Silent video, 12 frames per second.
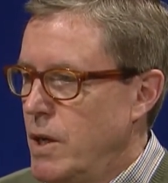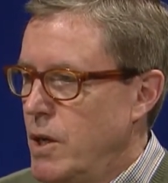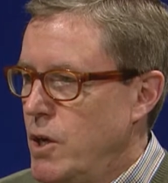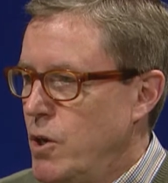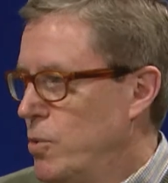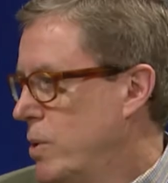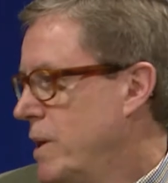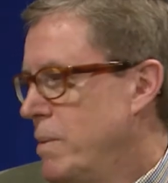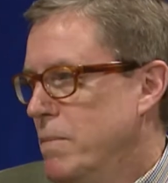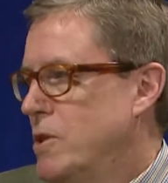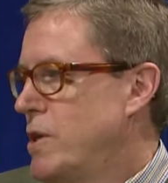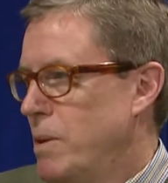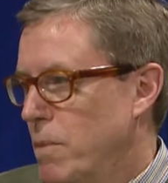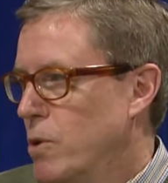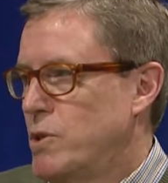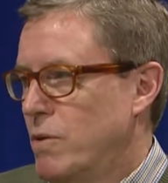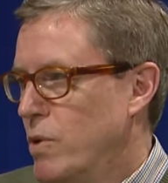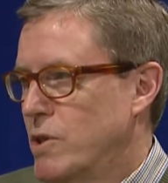you're really missing
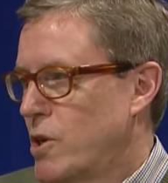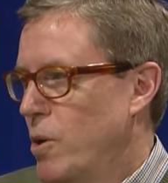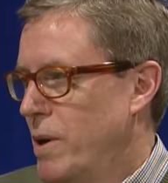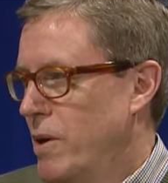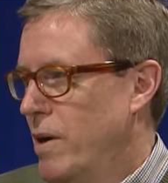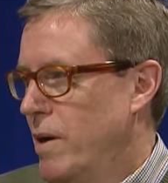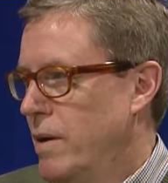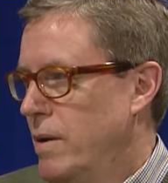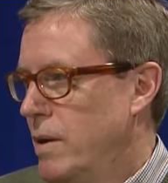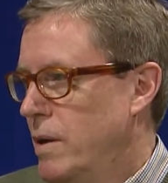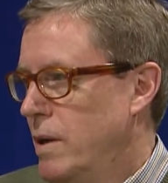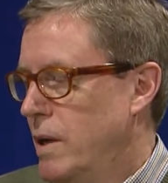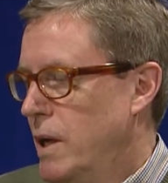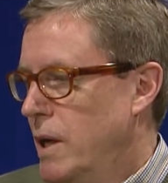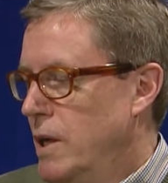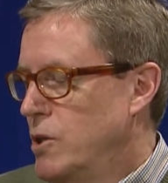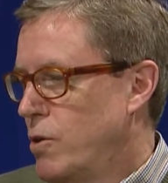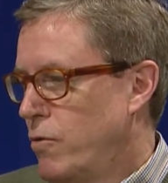most of what's going on.
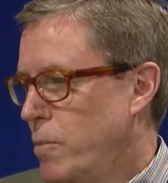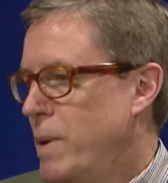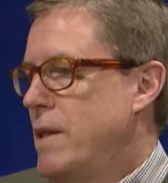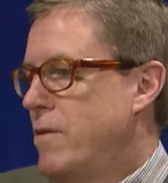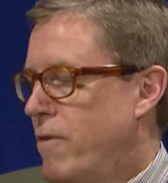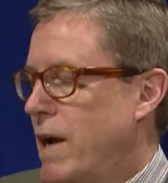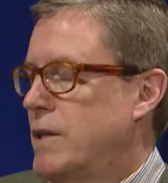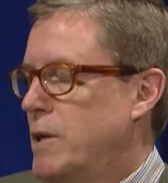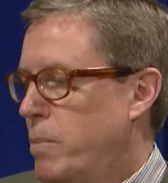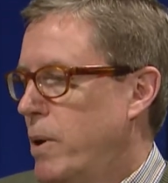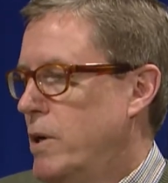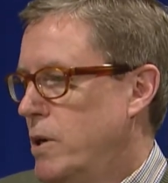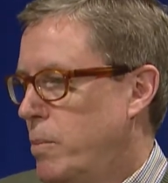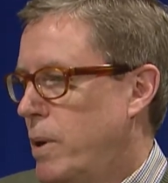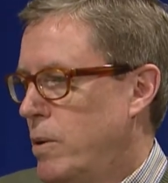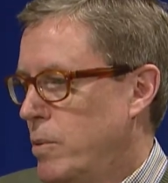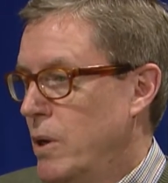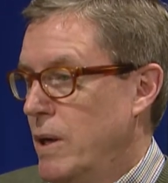So for me, the Faculty Partner
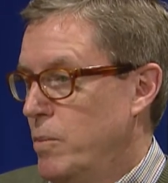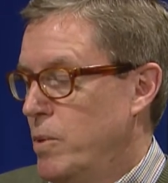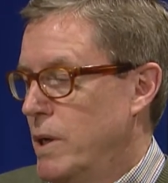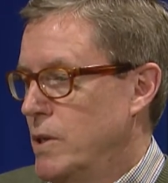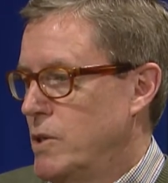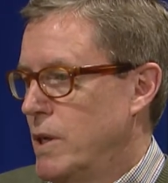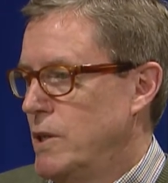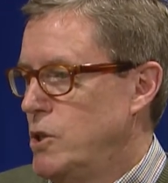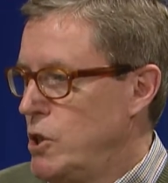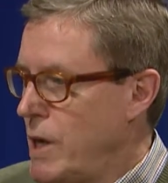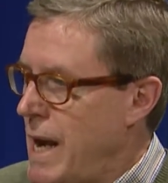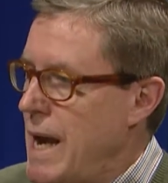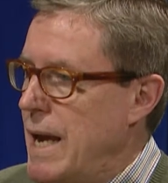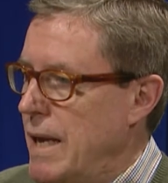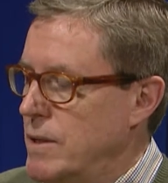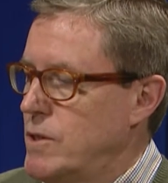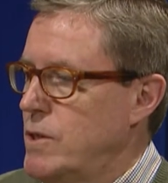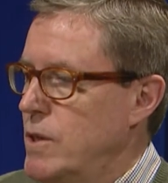Program was a
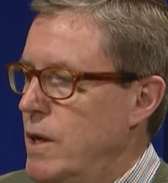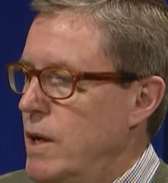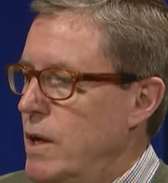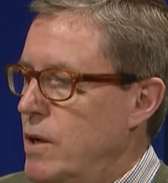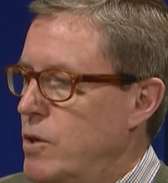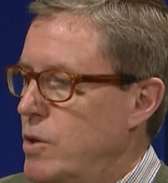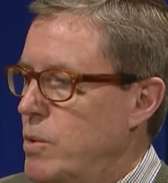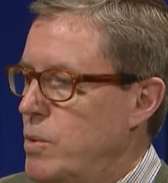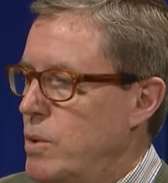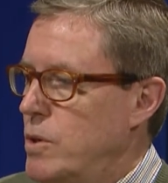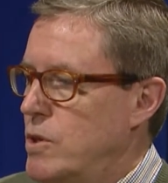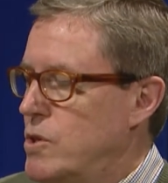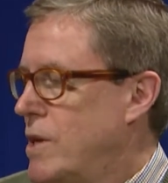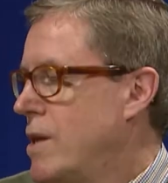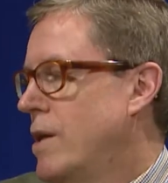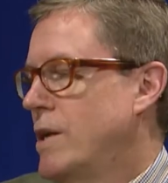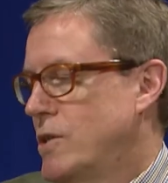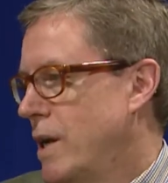chance to see
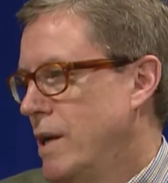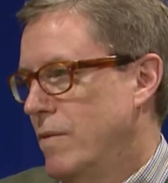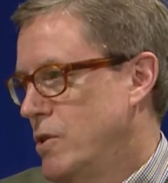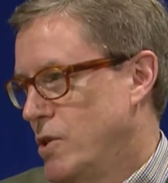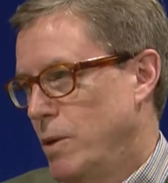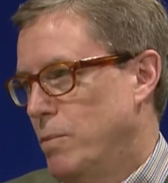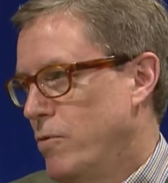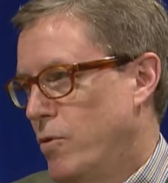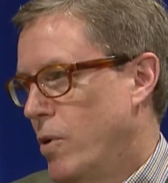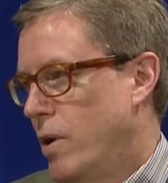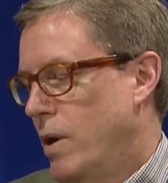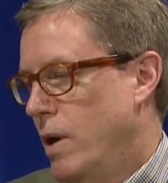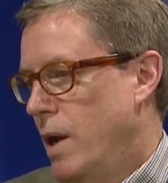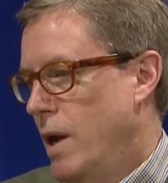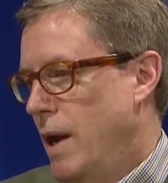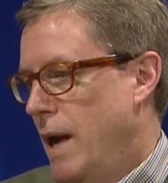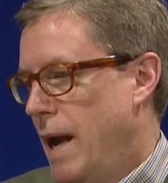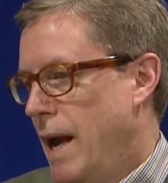things I'd never seen before.
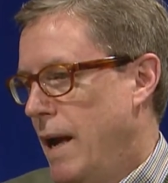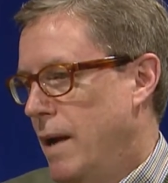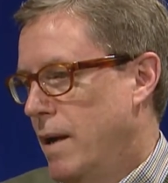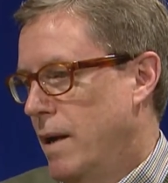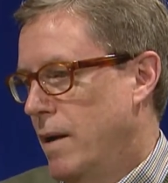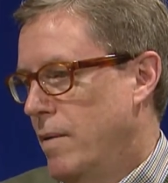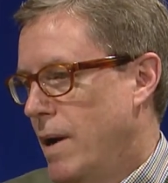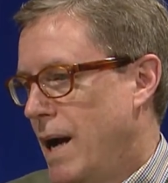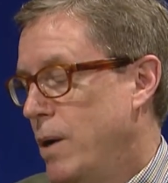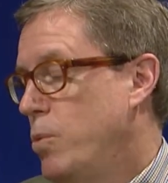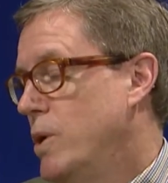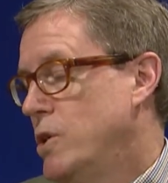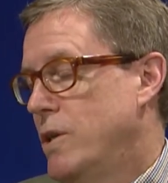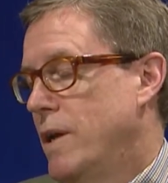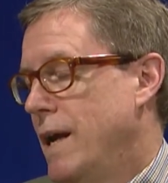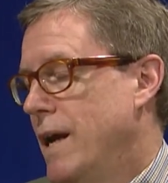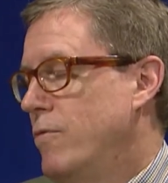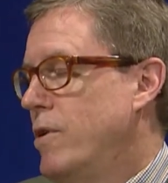And I wish
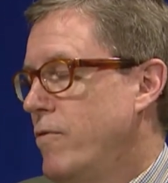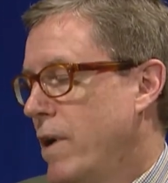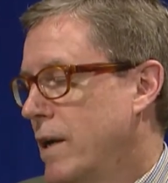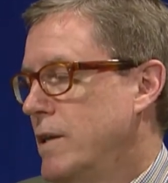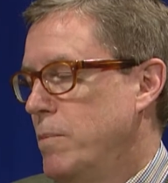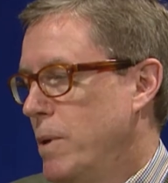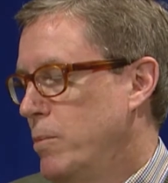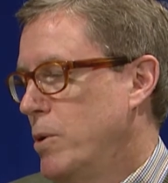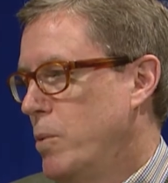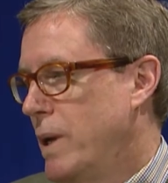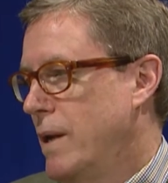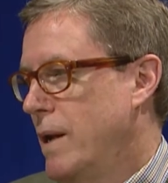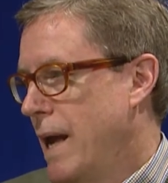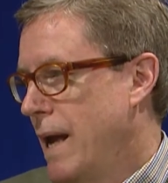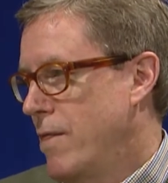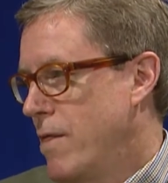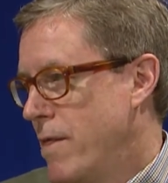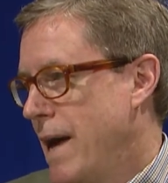that every faculty member at Wheaton
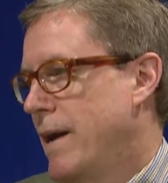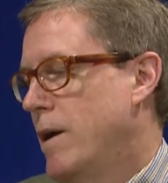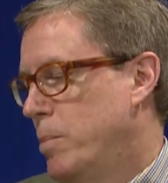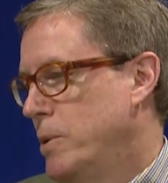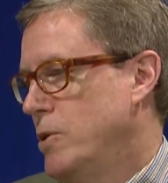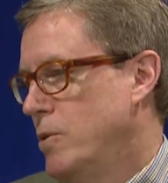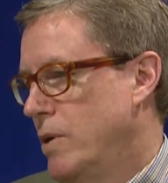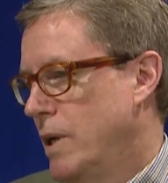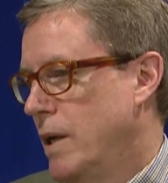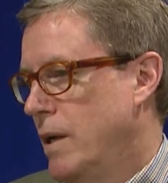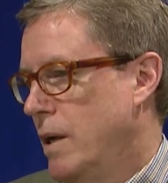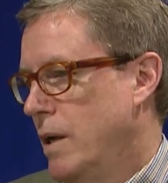had that opportunity.